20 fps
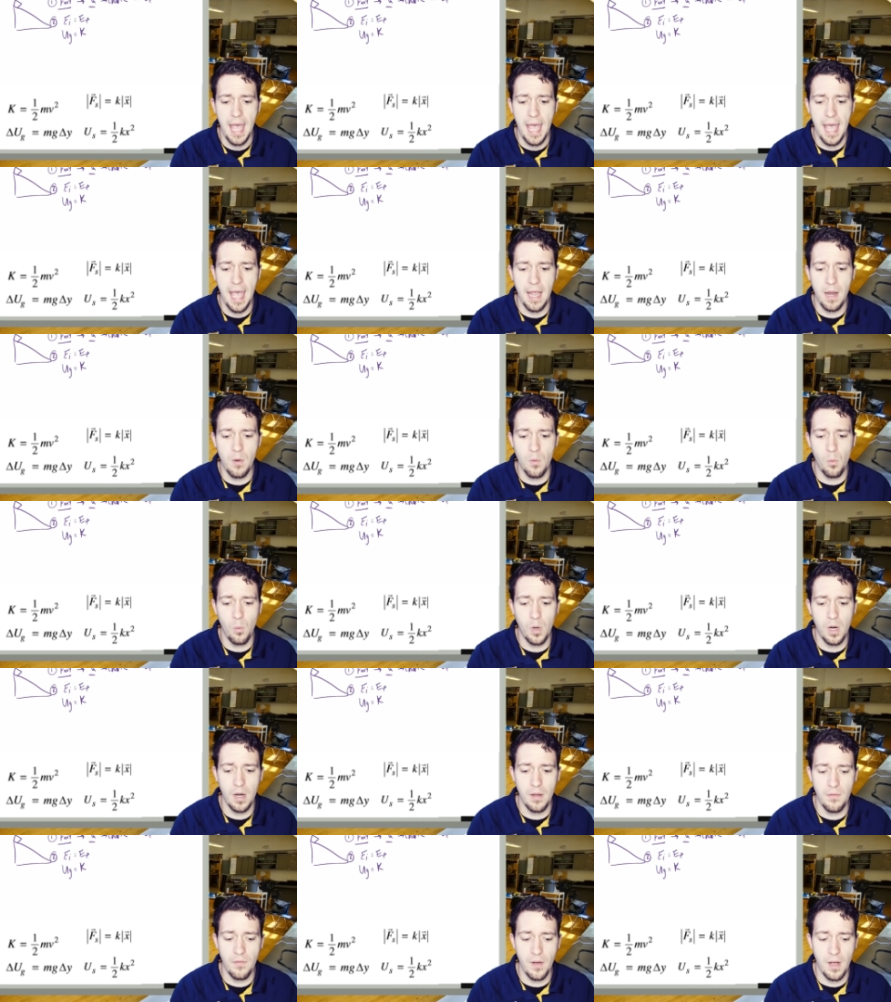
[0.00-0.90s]
and
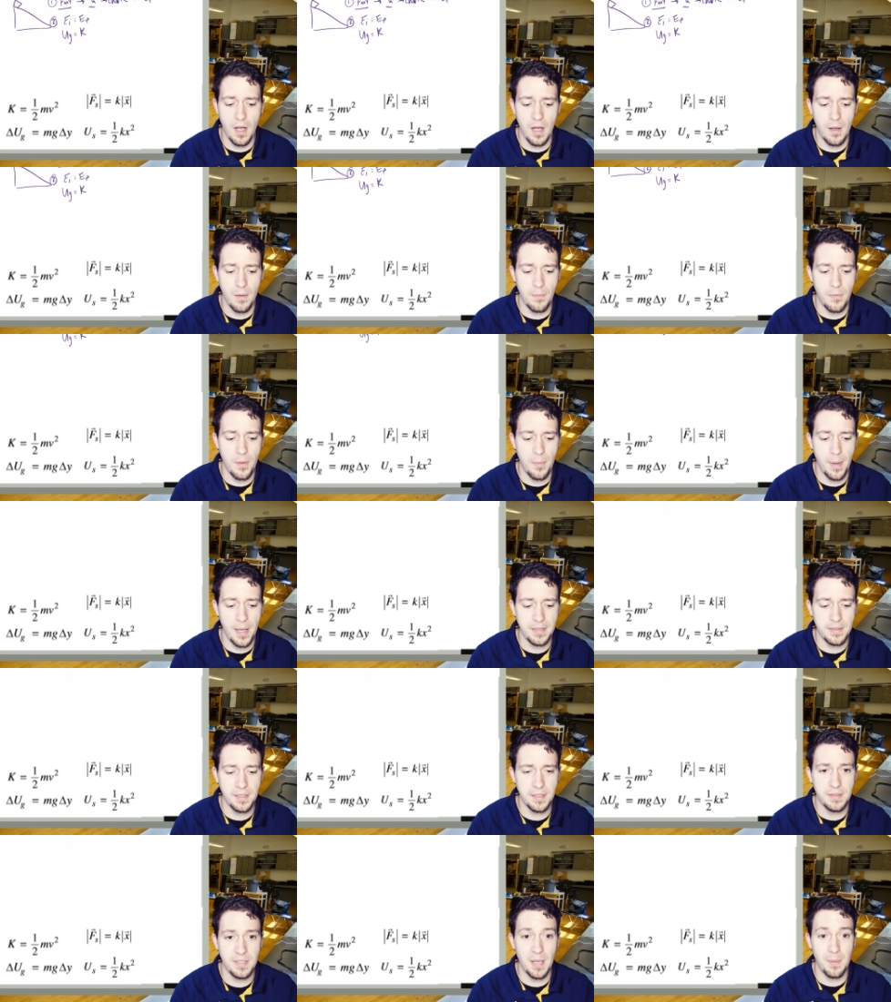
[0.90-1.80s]
one of uh, the
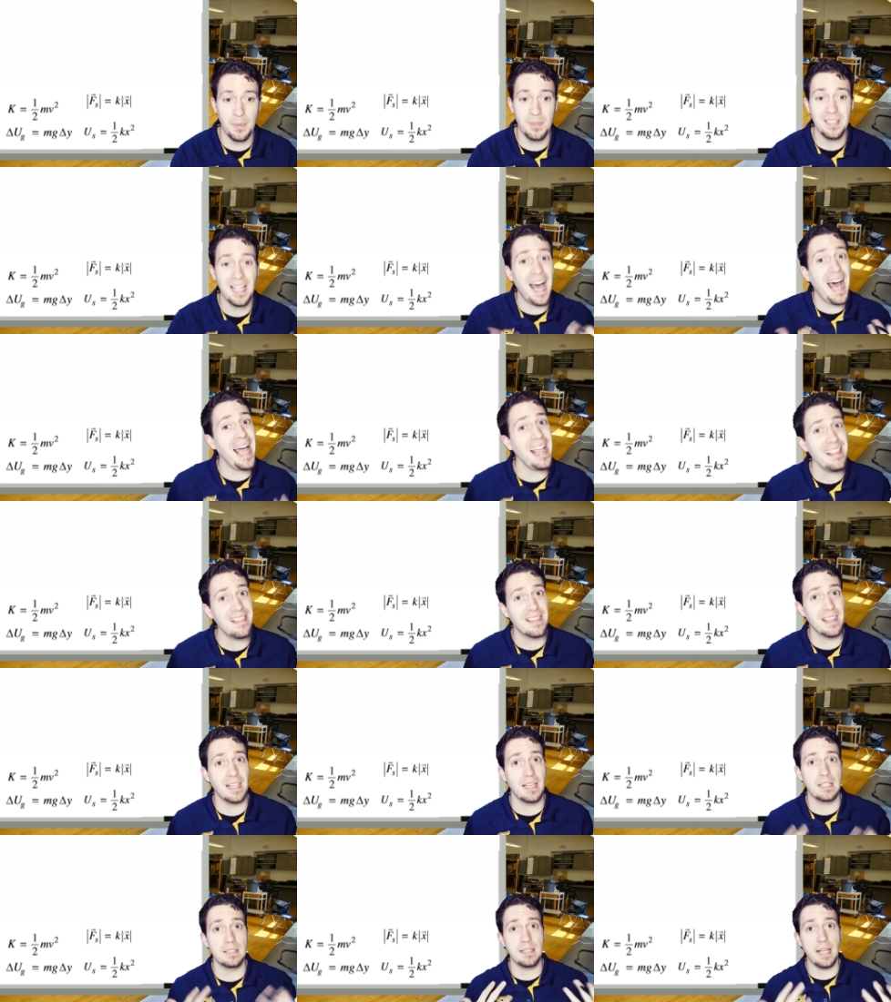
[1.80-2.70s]
best examples I
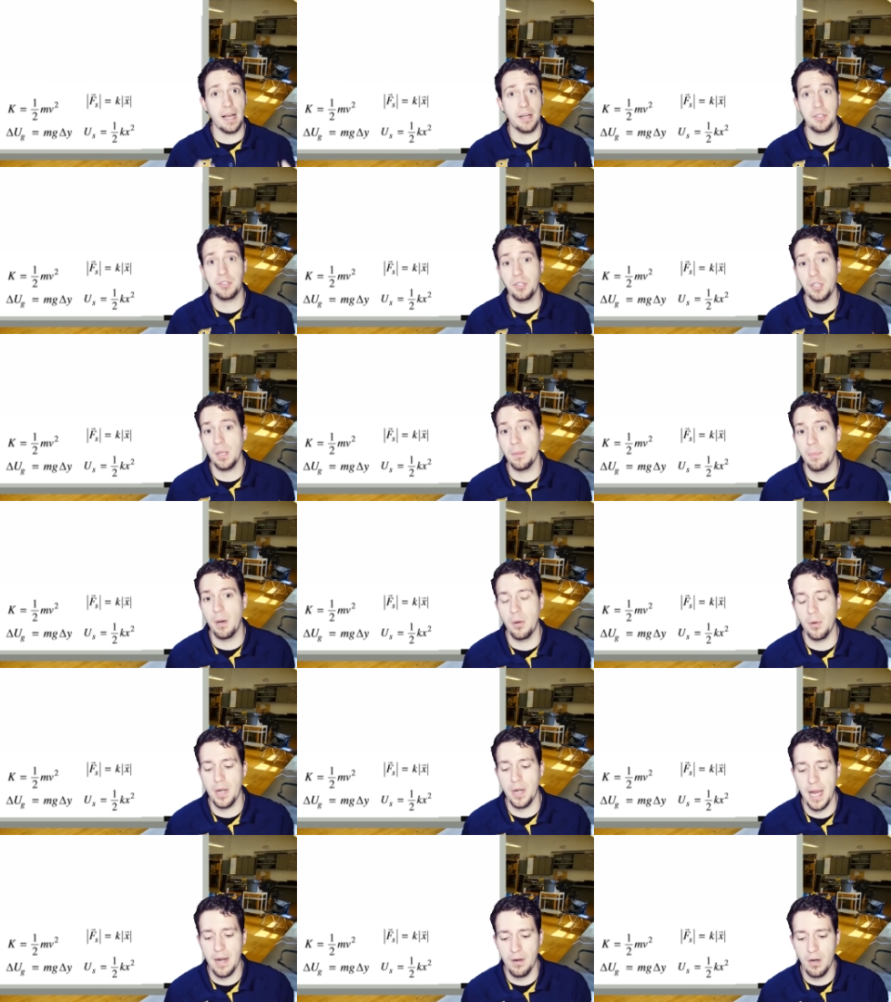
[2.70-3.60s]
think is actually a
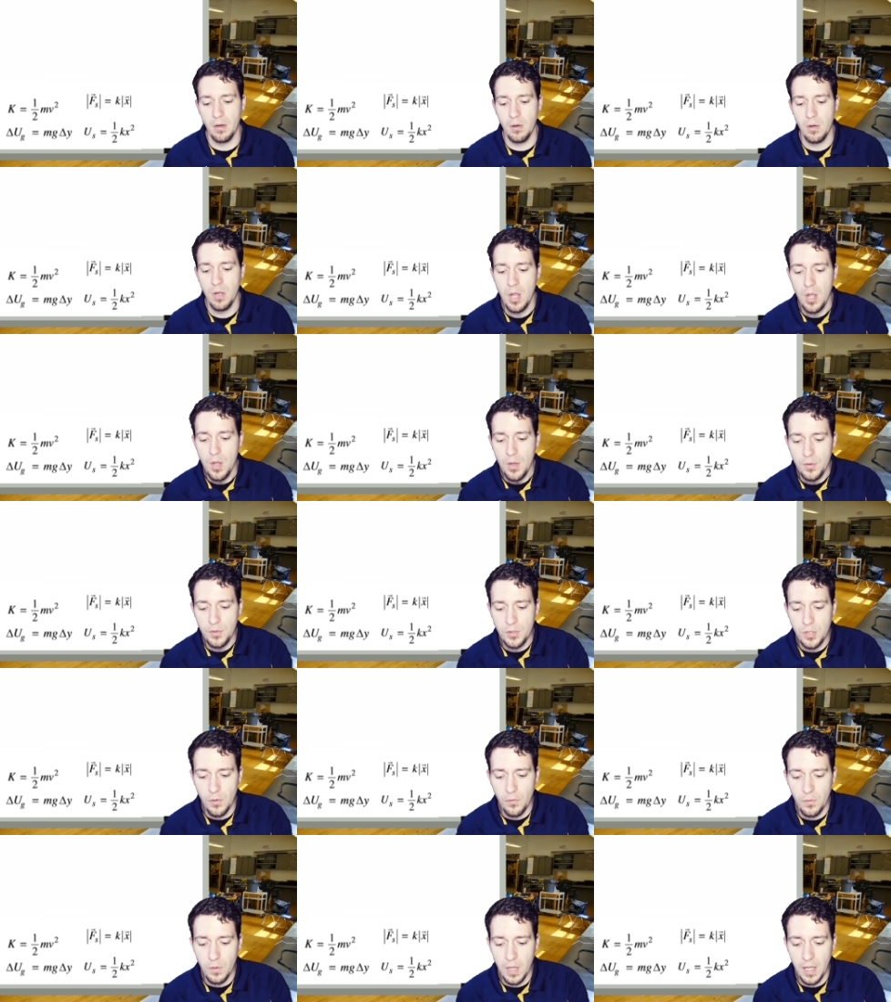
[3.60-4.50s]
bow and arrow.
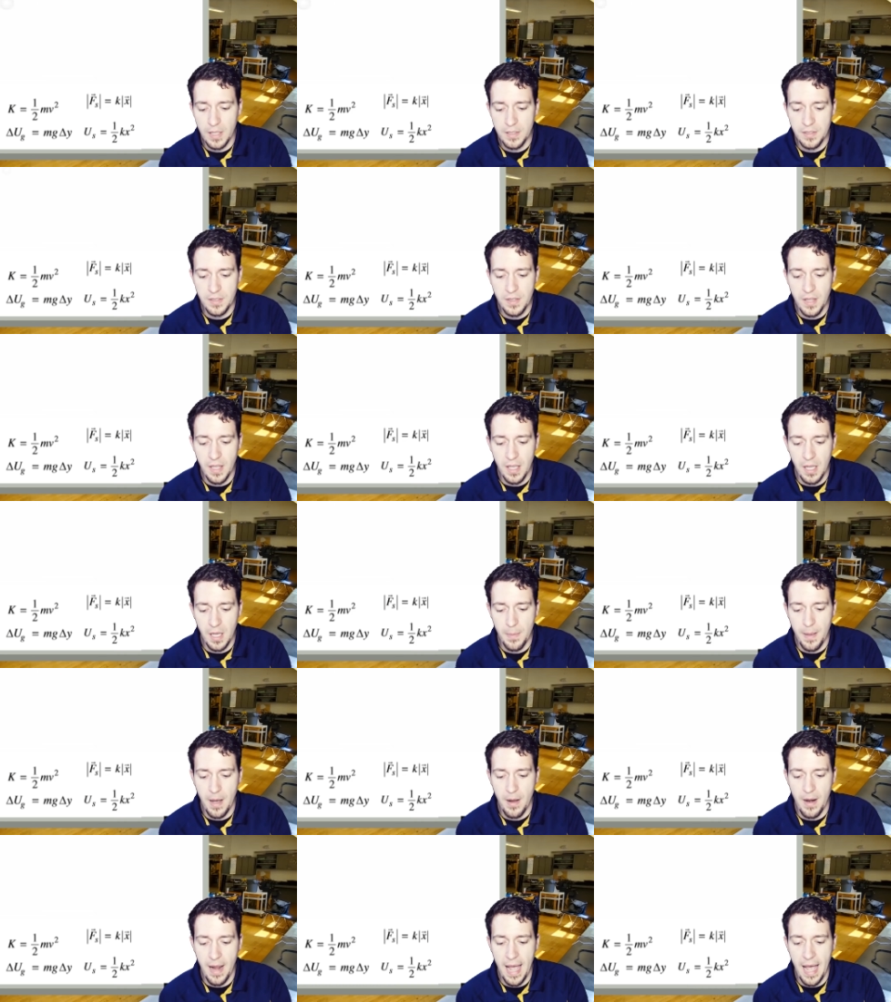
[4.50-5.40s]
So let's think
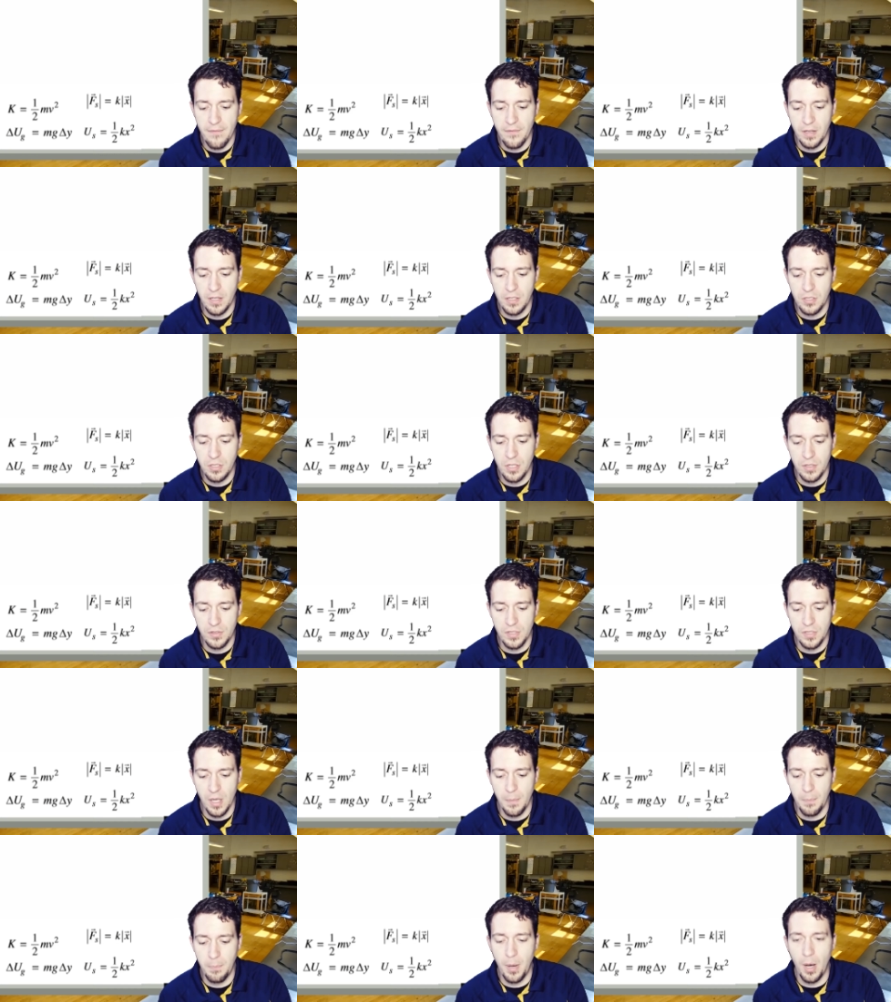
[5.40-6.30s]
about having just
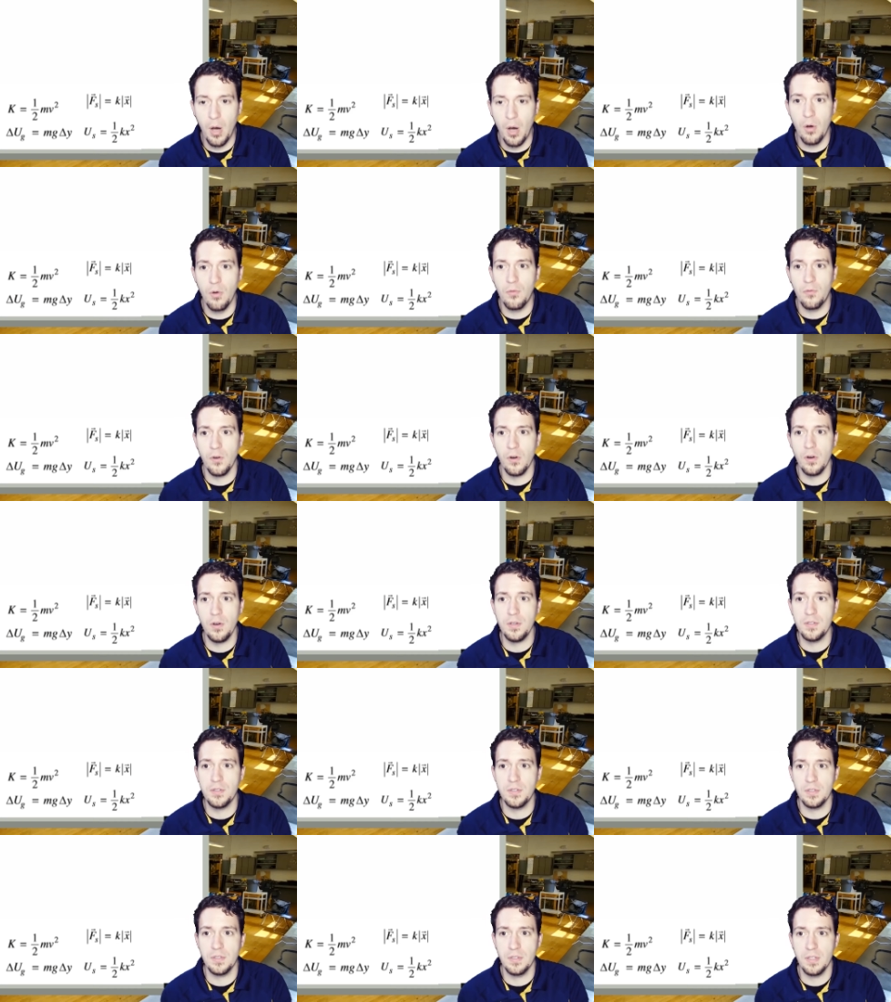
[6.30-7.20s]
a bow
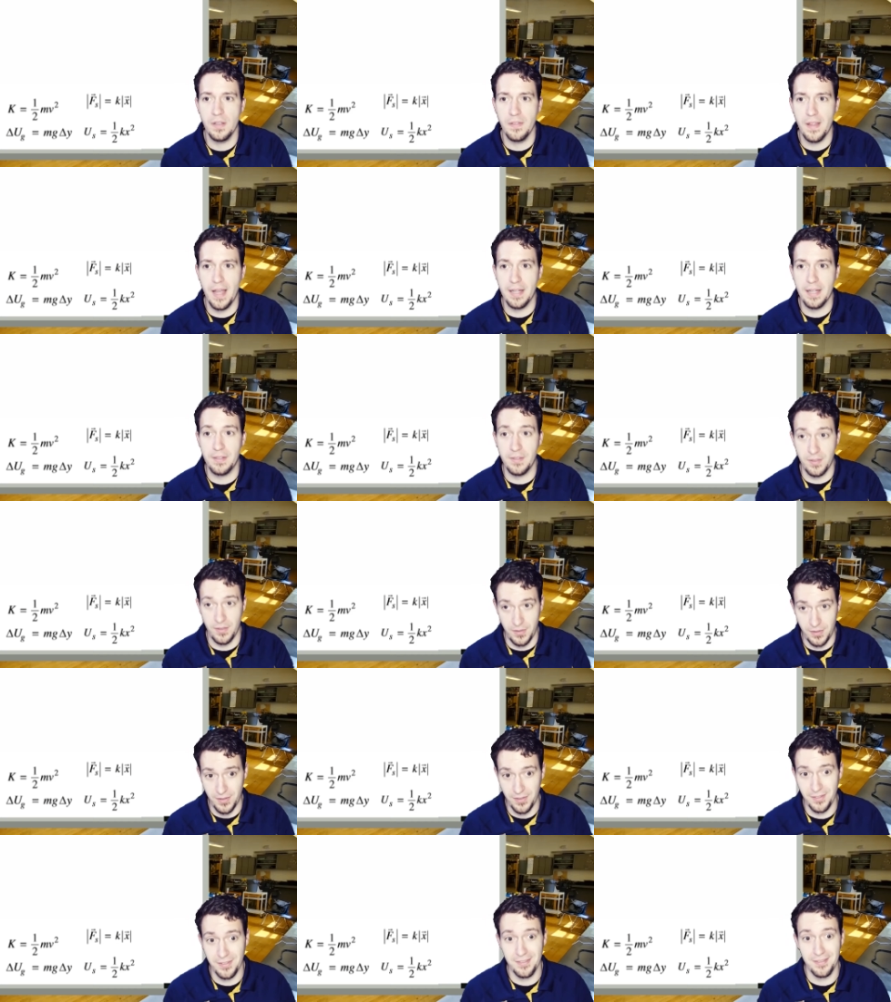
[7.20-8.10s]
first, and
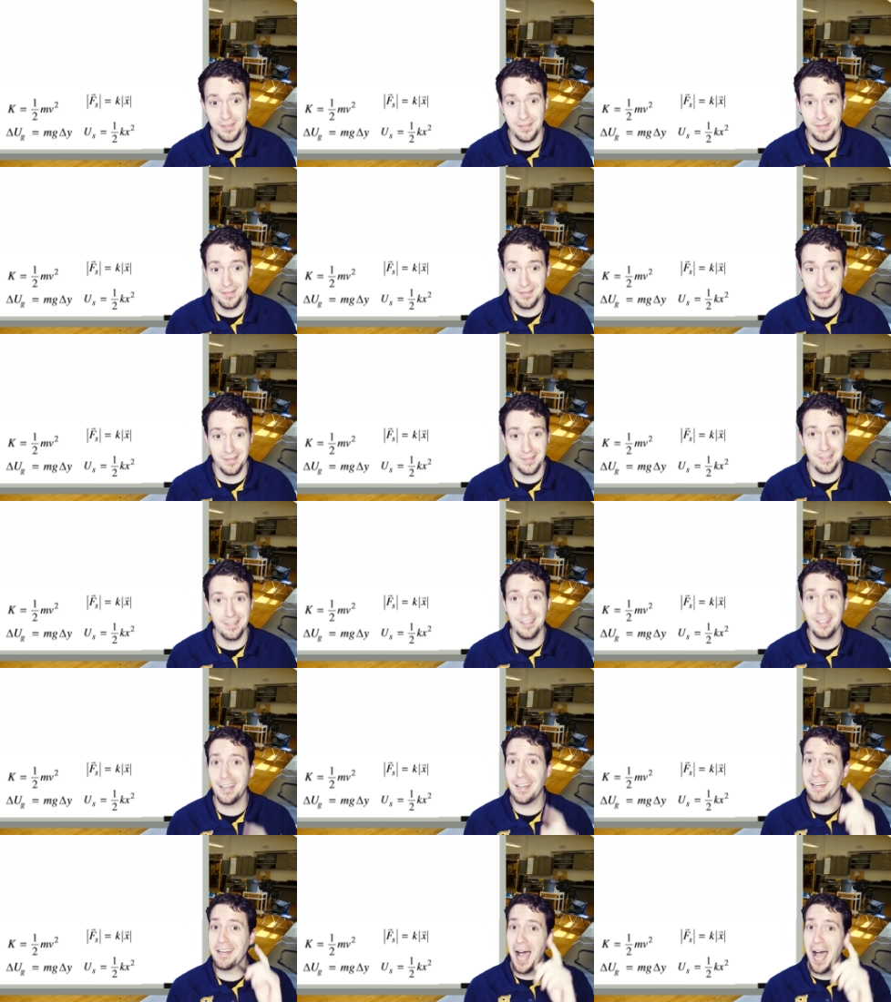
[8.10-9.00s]
that's
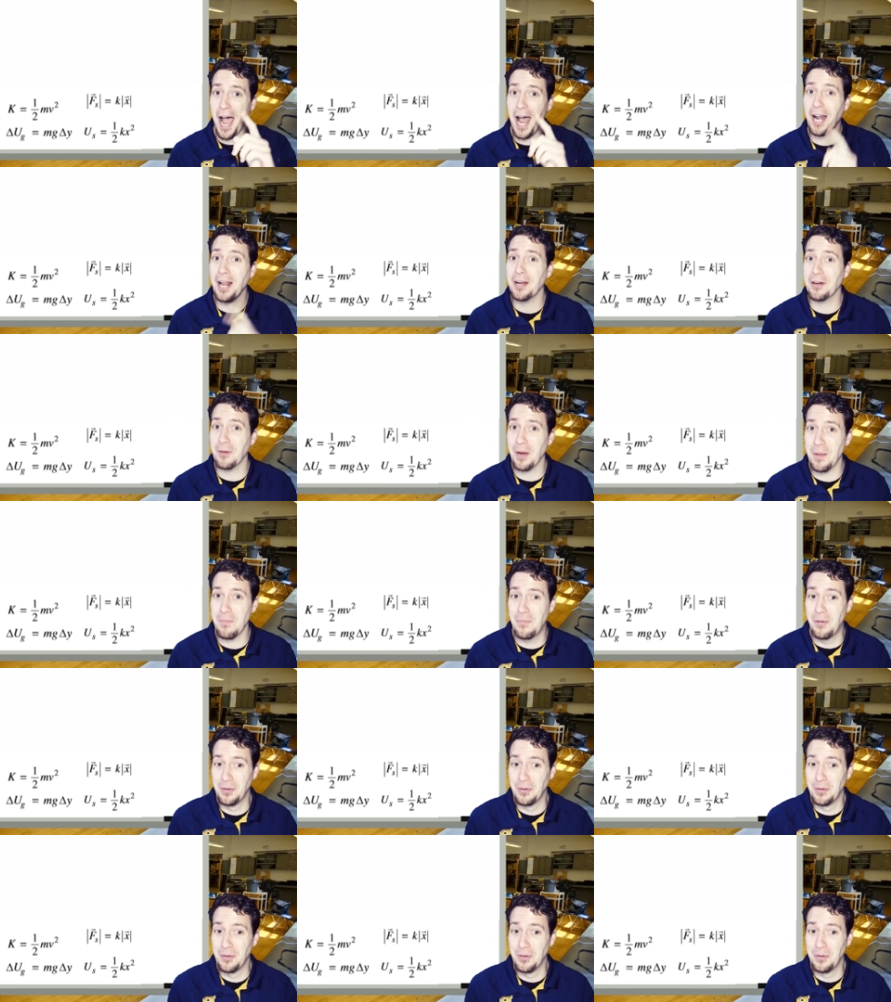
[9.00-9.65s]
not a great